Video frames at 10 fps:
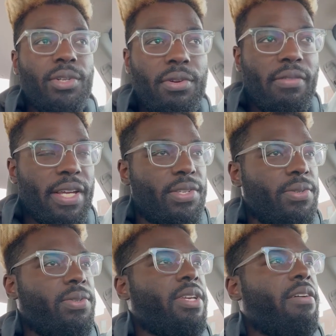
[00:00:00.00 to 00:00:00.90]
new
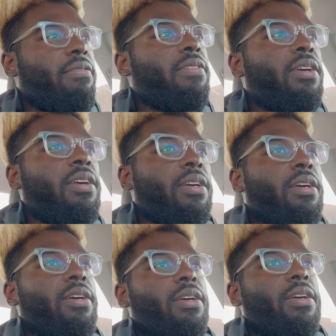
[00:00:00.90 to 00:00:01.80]
investors have
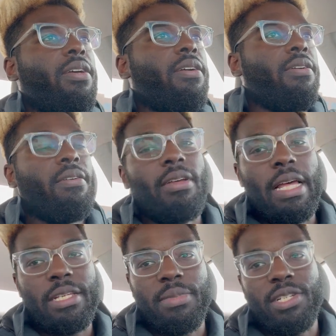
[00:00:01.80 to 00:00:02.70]

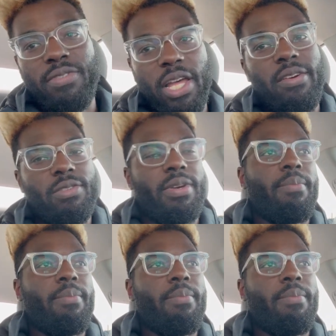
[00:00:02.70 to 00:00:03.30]
as much value as we can